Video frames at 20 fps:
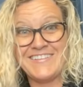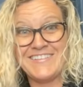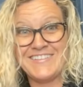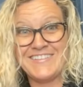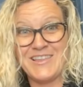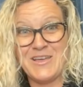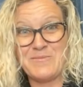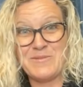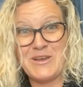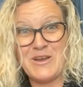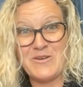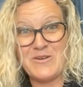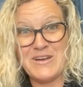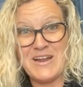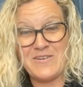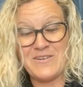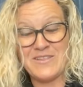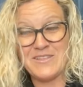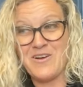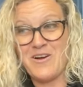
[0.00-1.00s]
let me know down
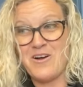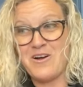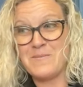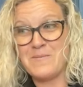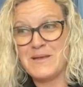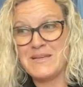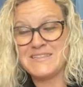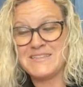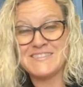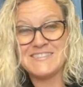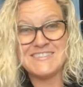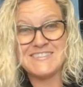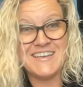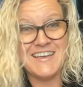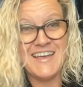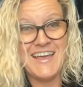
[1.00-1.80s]
in the comments.